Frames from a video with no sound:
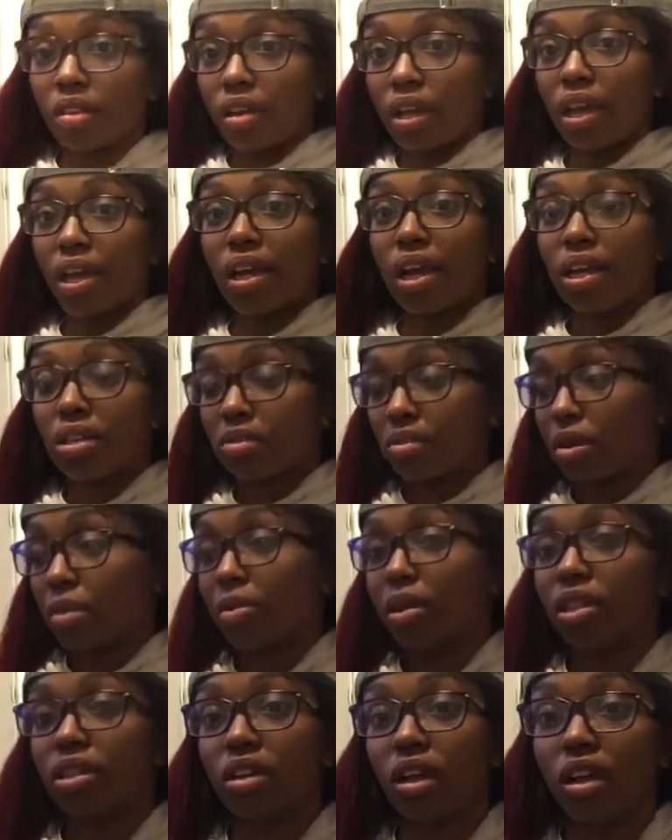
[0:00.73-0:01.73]
Hey guys, I'm
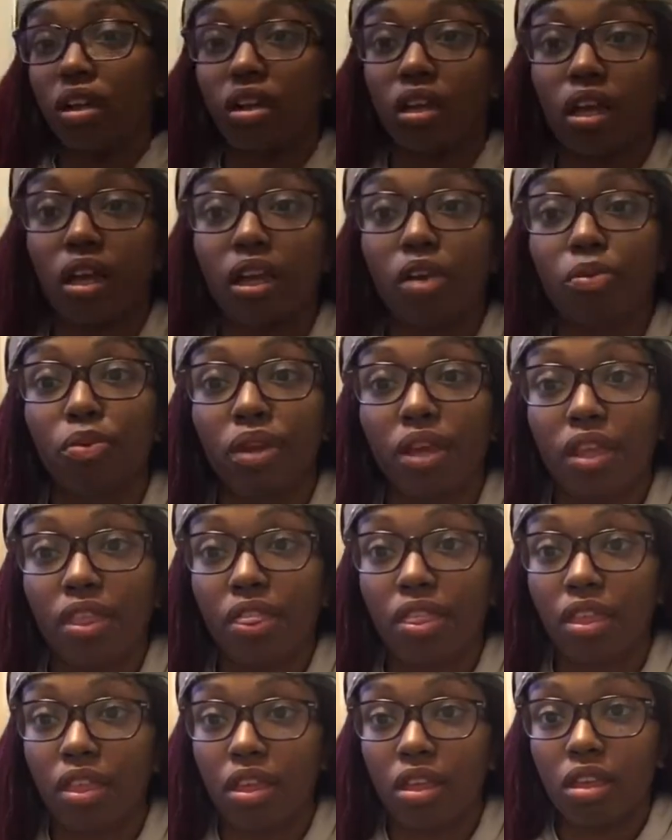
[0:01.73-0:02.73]
coming at y'all today with
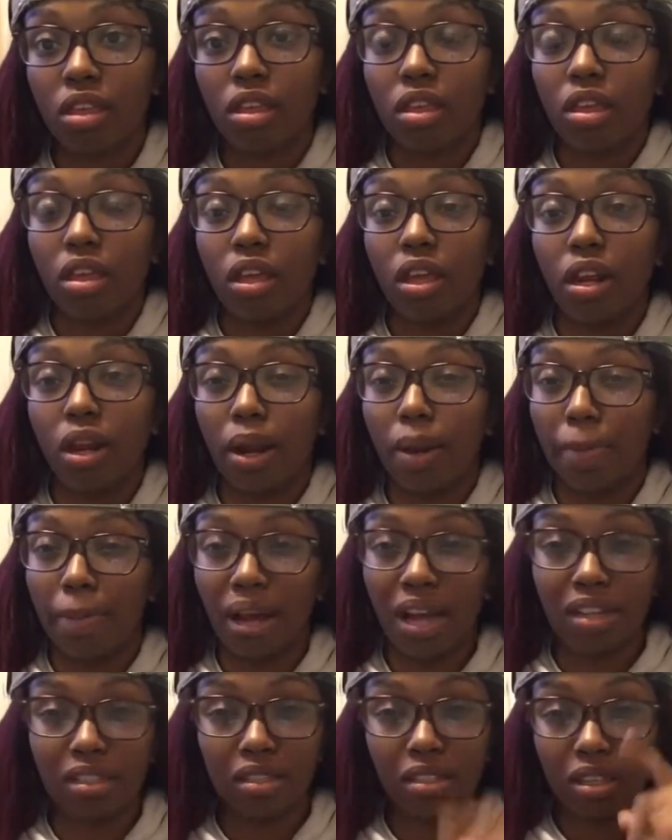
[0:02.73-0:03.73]
an
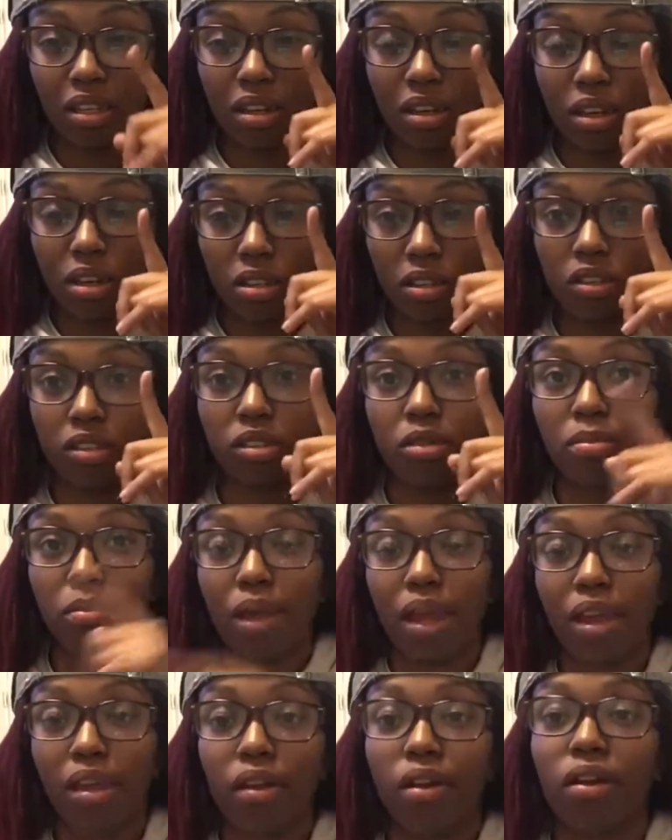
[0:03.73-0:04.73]
unboxing on some
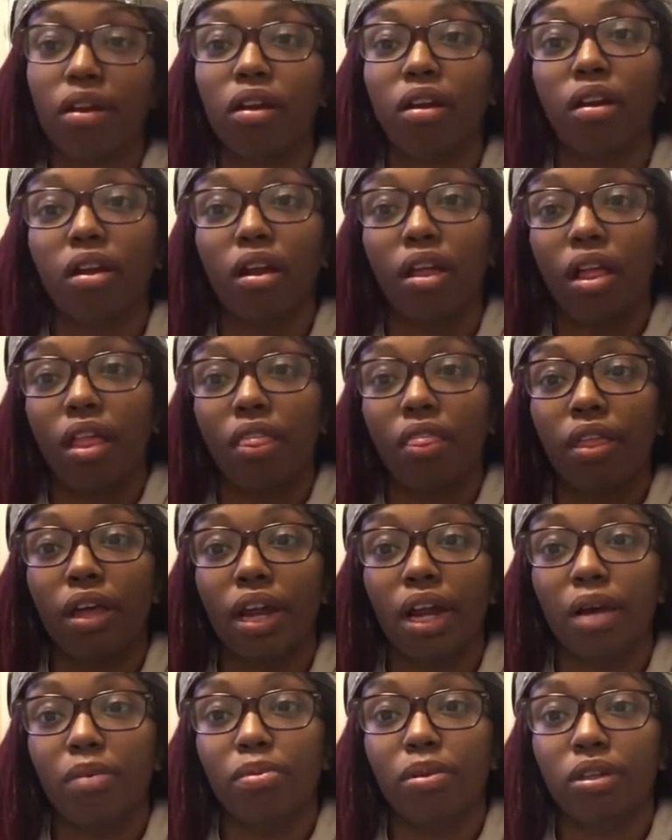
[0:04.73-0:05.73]
hair that
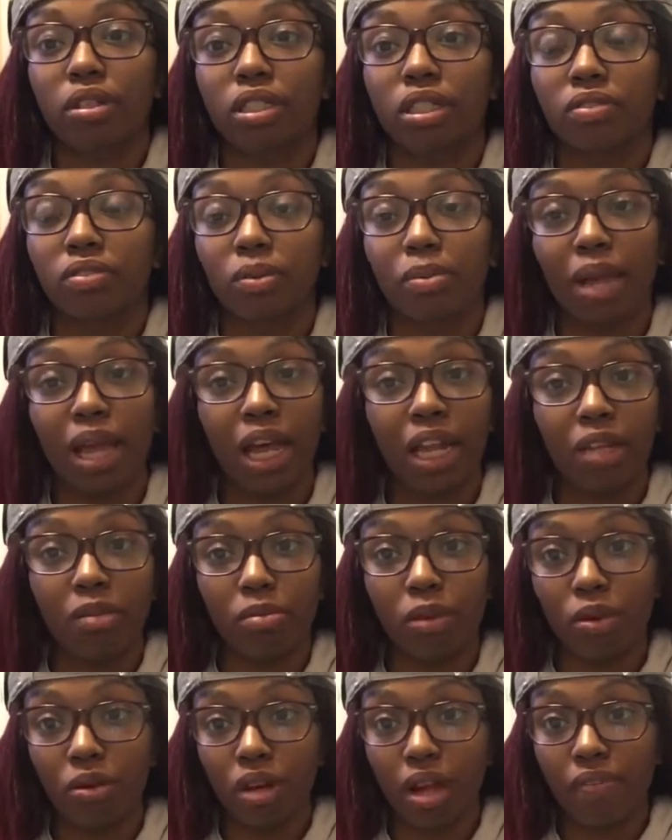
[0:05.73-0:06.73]
I purchased from
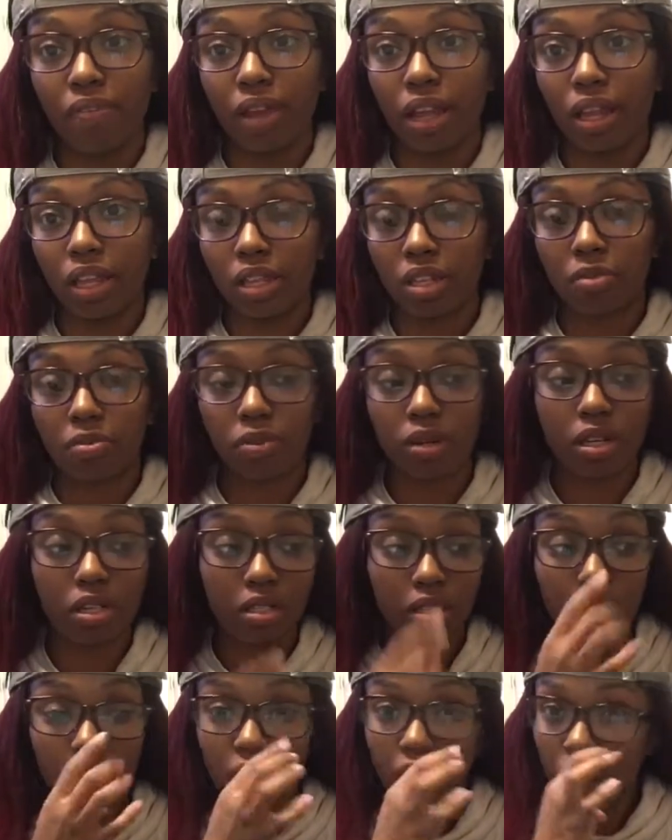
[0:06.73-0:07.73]
Moda off of AliExpress,
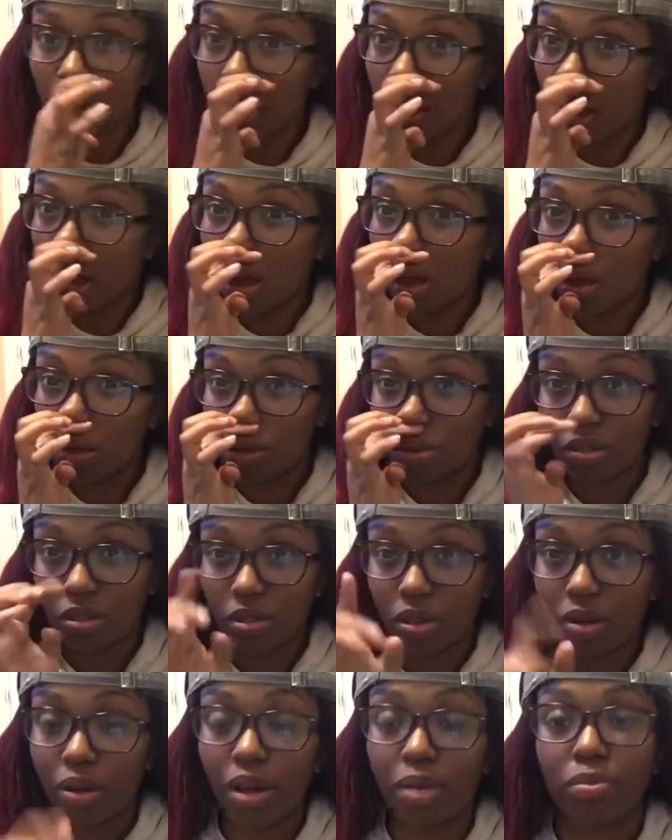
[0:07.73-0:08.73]
and
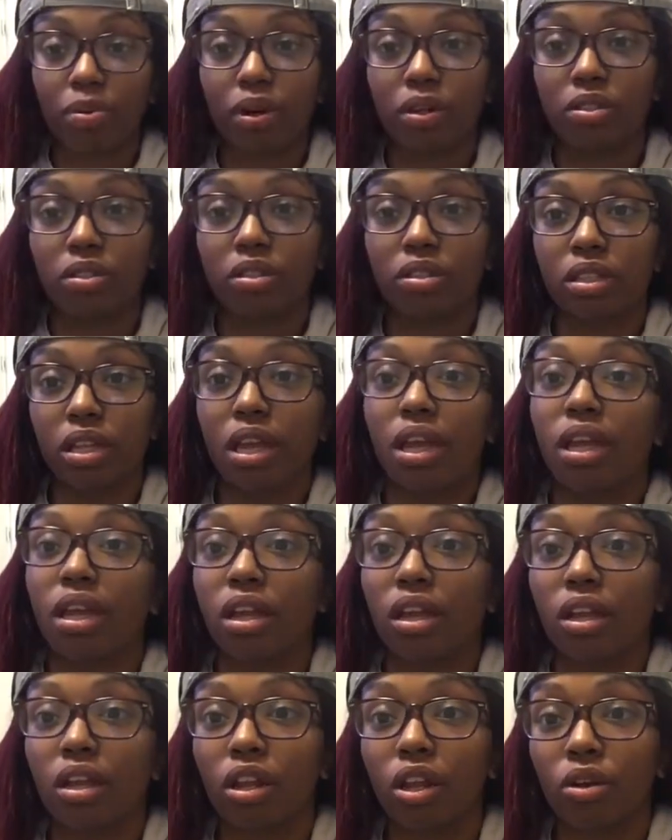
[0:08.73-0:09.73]
also I purchased
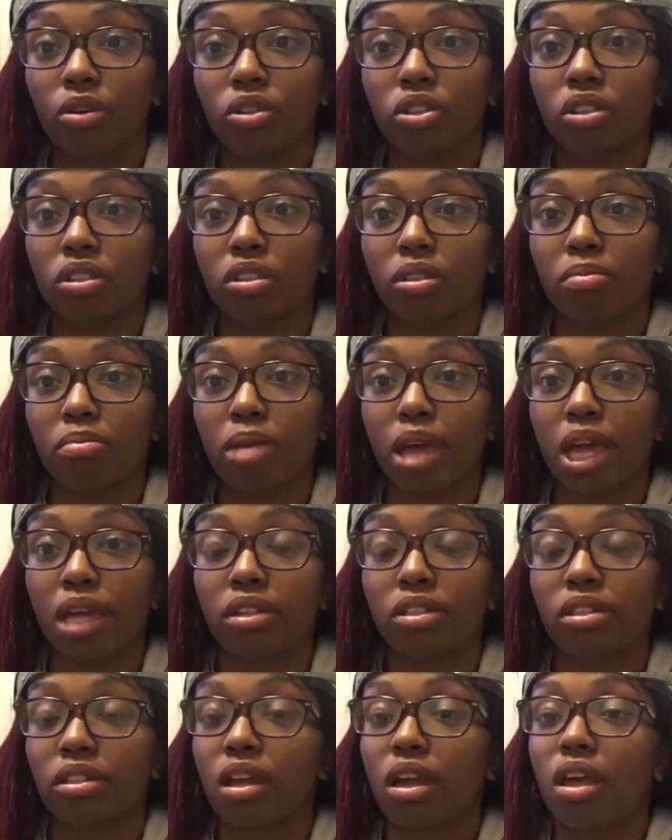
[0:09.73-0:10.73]
a closure to
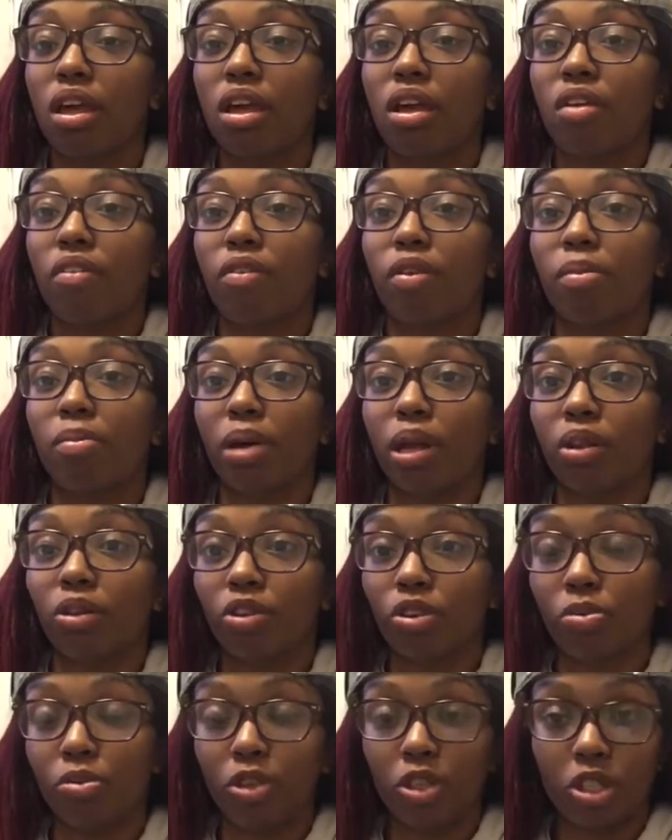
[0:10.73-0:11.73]
match from my
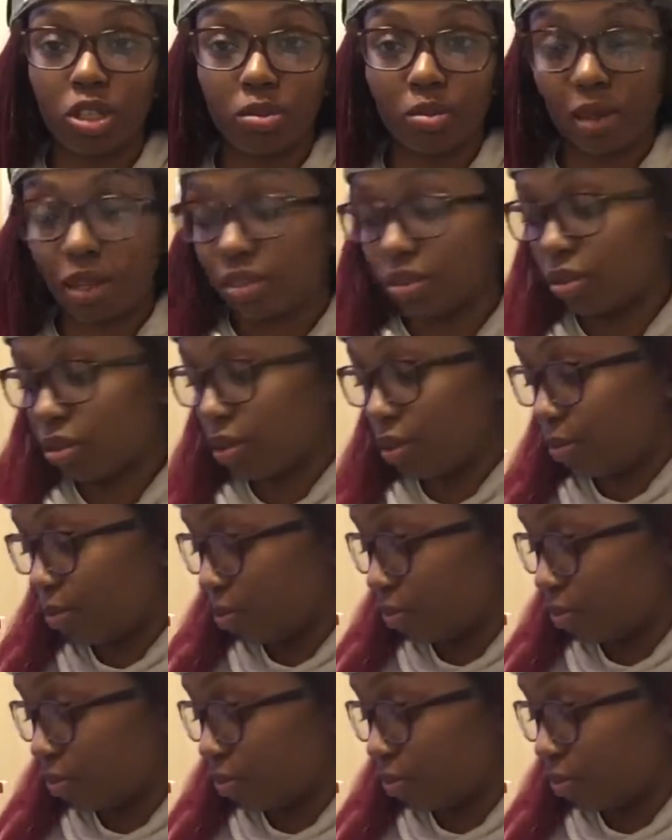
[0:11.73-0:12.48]
local beauty supply store.